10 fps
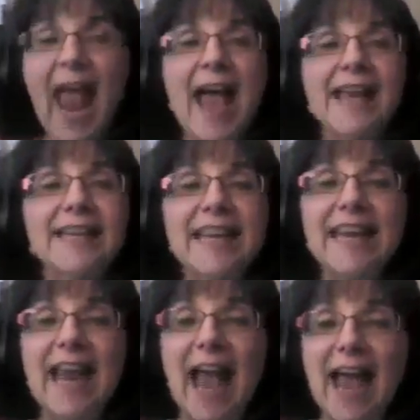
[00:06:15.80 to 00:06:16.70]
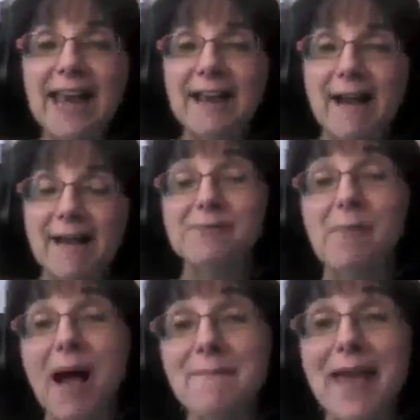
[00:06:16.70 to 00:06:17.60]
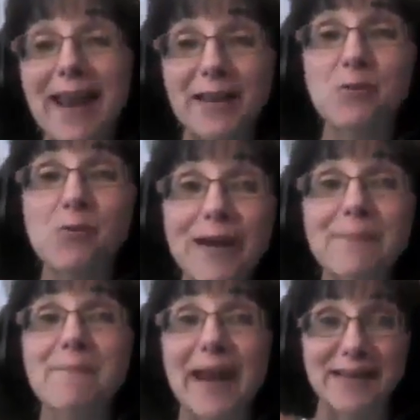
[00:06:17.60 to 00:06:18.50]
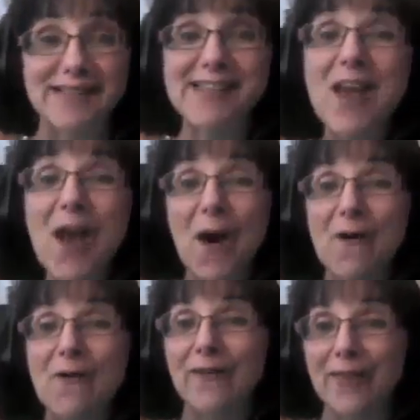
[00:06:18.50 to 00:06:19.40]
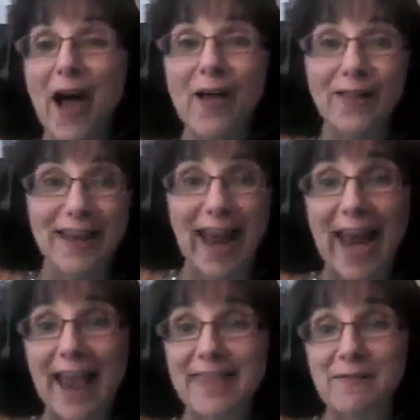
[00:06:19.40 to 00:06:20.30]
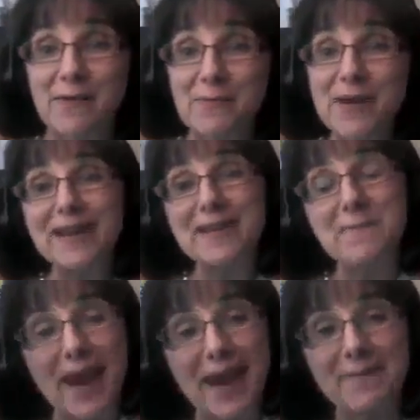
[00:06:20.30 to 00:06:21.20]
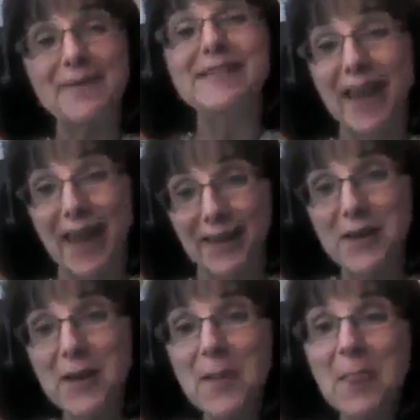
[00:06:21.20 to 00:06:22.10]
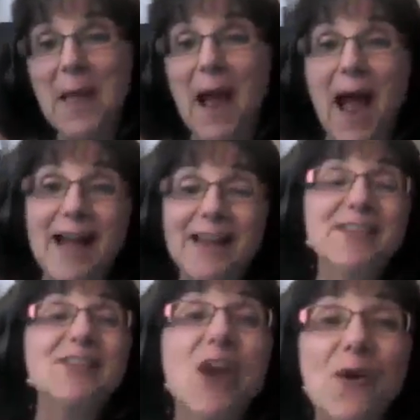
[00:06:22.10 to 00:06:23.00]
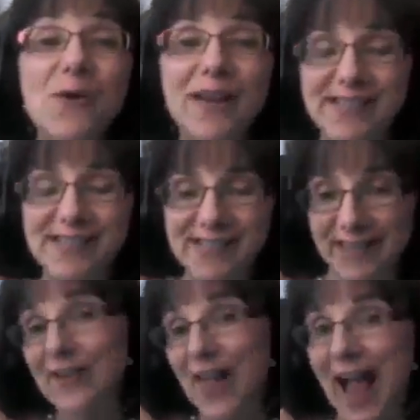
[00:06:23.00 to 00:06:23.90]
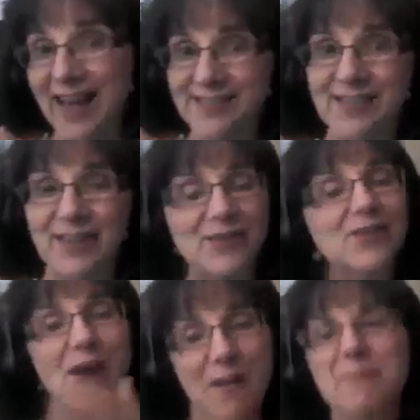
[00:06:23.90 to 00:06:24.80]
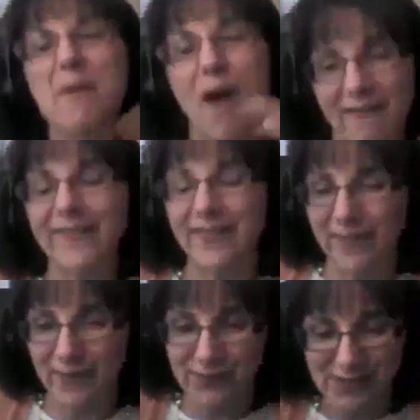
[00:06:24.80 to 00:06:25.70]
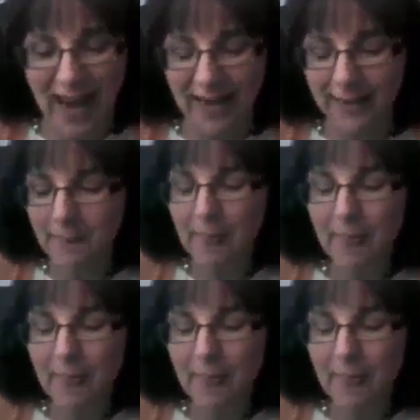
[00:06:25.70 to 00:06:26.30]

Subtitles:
And he had, his mom had twin babies over the holiday, and they were bringing the babies in to show his class, to drop them off for the first day.